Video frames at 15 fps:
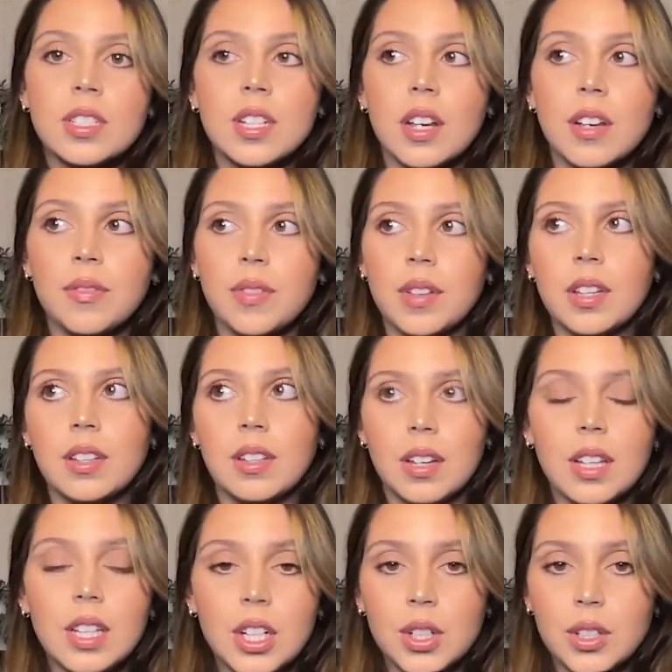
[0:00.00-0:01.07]
stuff like
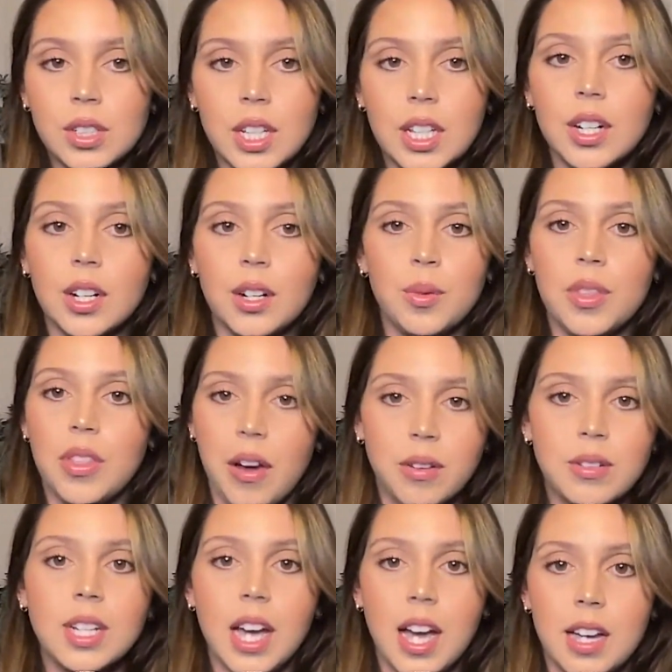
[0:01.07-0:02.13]
a year later
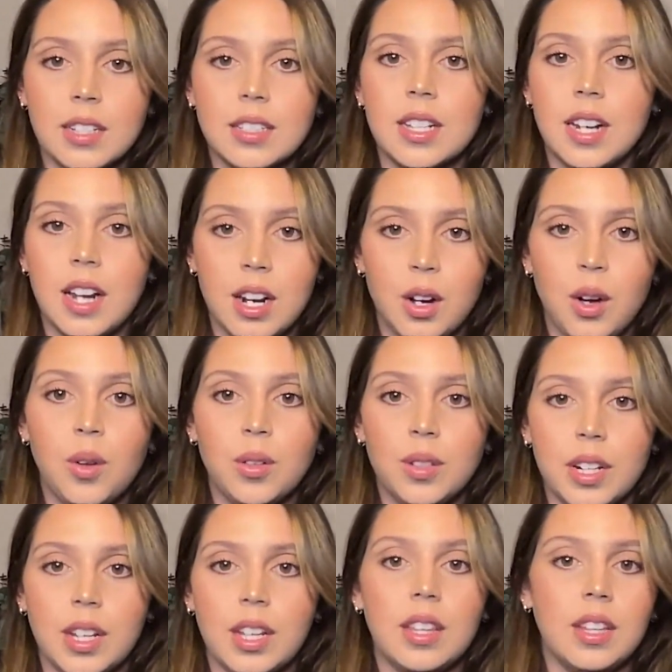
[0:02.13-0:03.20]
without tags that had a hole
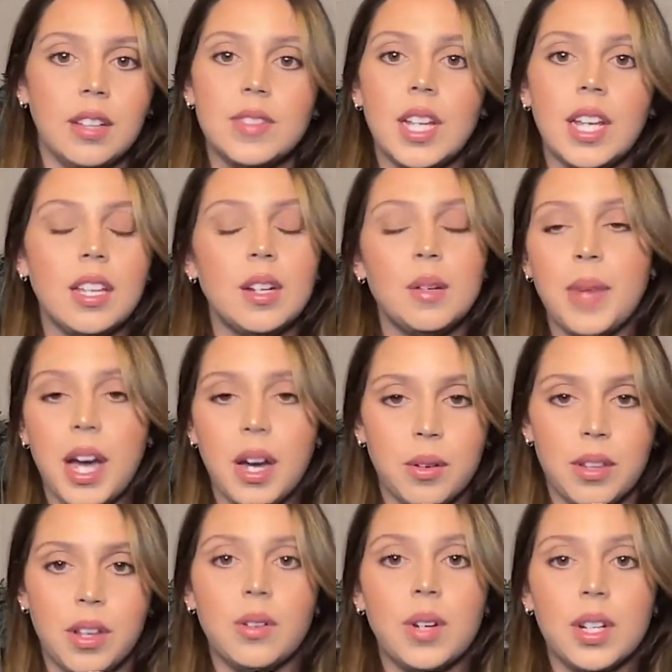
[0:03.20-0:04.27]
in it and they've taken it back
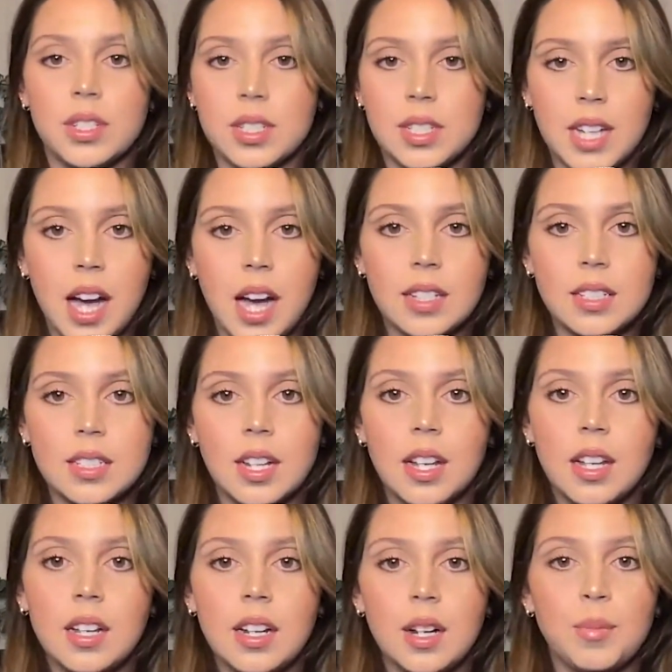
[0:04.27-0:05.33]
without questions asked.
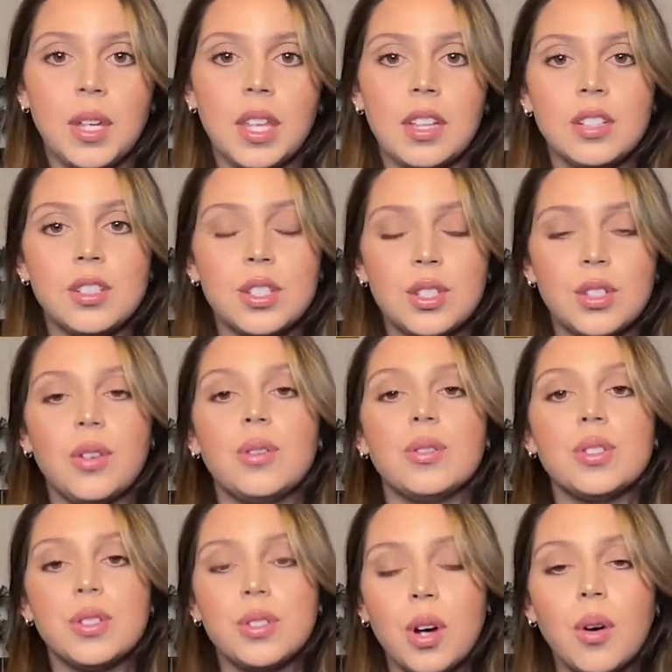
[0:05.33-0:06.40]
I'm like, they just go
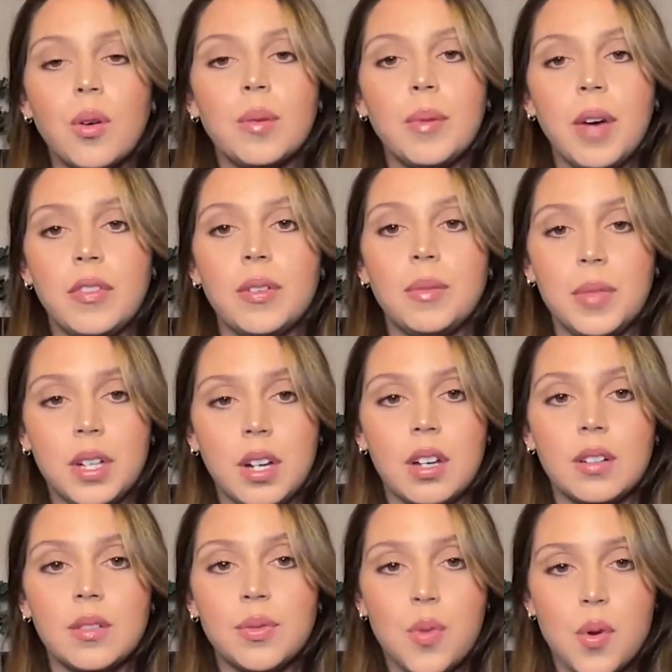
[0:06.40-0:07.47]
so above and
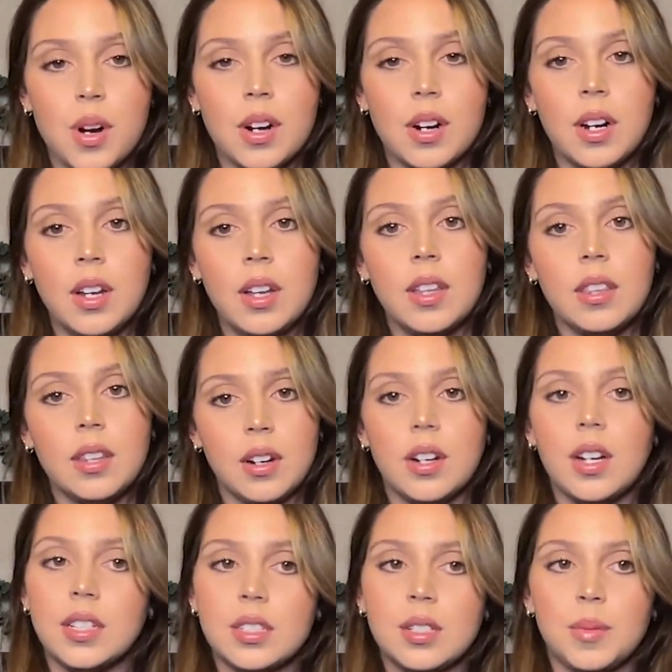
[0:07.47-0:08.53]
beyond for their
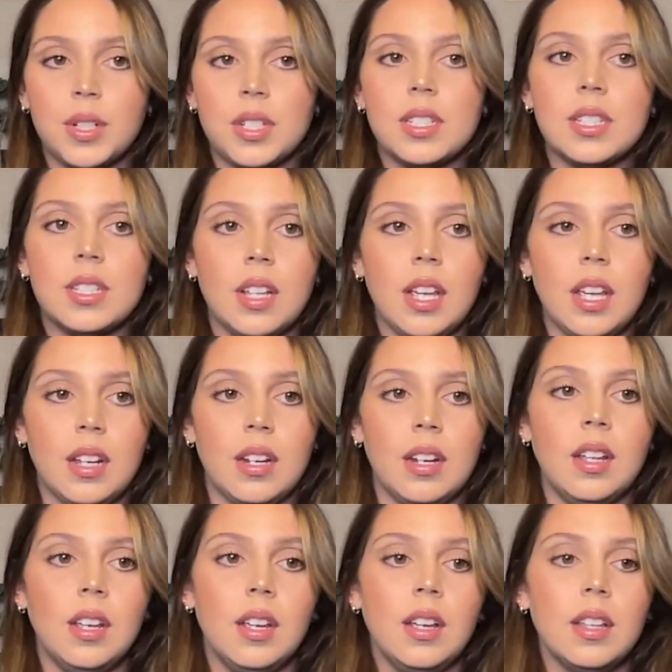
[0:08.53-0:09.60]
customers.
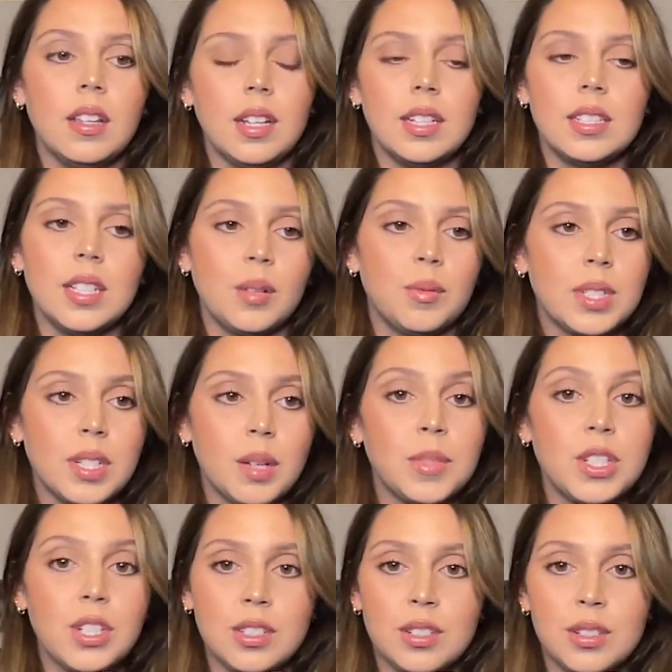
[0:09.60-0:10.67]
And like I said, with
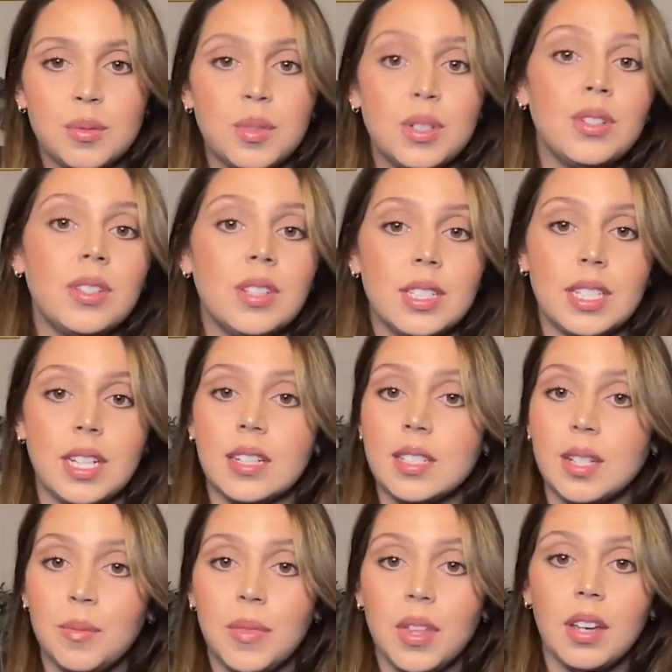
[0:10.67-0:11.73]
Summit Chasers, we do the exact
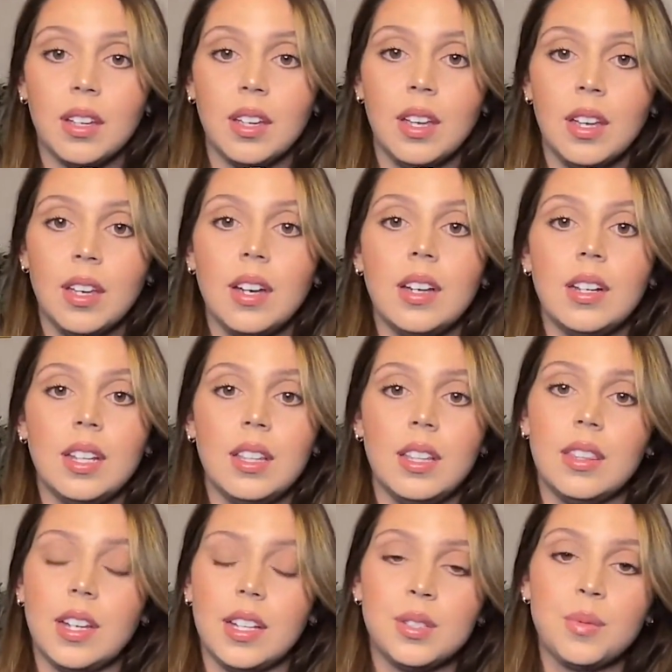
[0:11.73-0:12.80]
same thing. And I
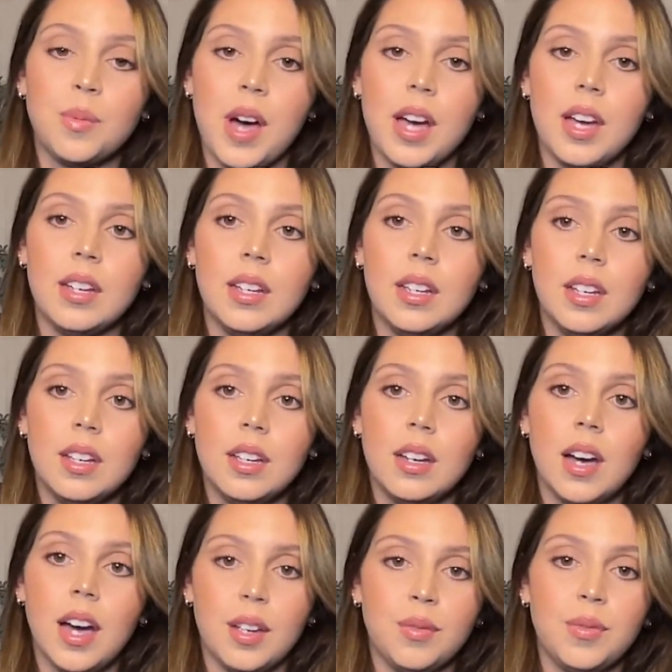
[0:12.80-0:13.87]
think that's why
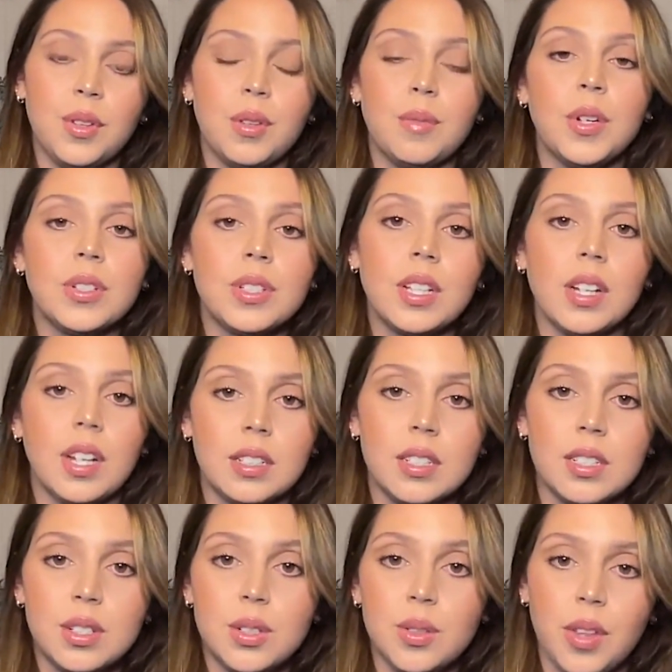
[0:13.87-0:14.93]
I feel the most
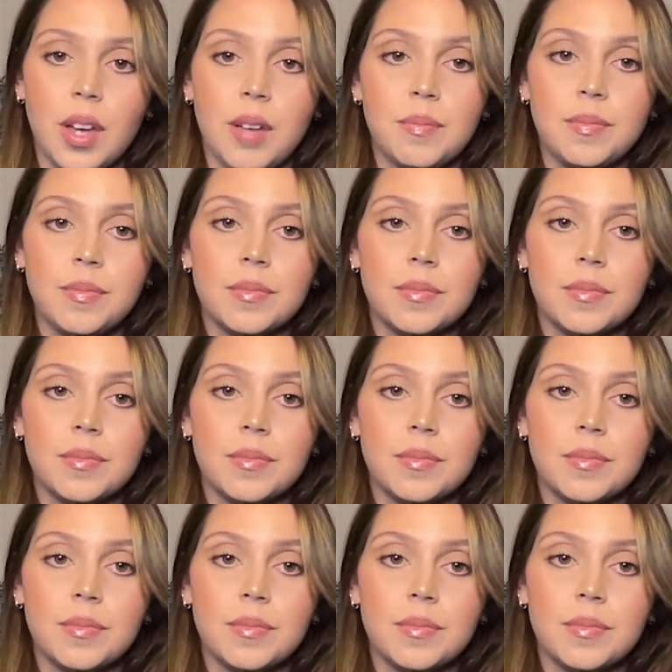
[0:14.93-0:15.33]
connected to them.